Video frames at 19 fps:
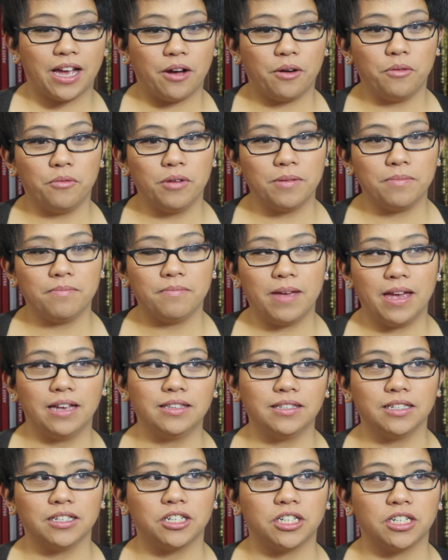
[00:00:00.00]
Now, what
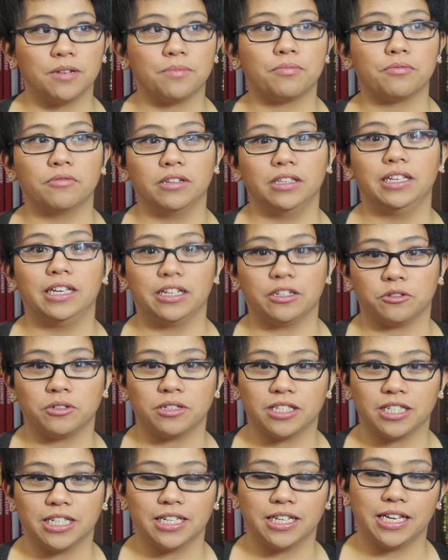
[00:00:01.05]
makes this ship really
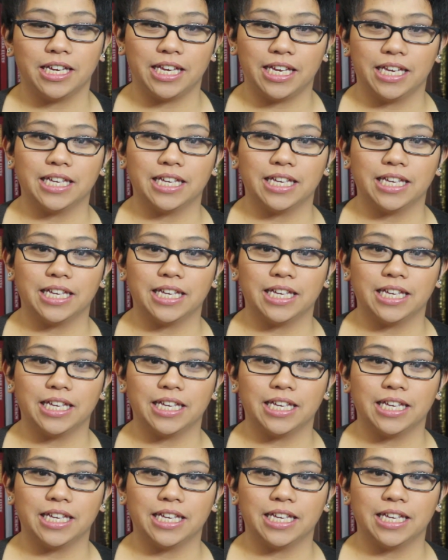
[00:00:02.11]
interesting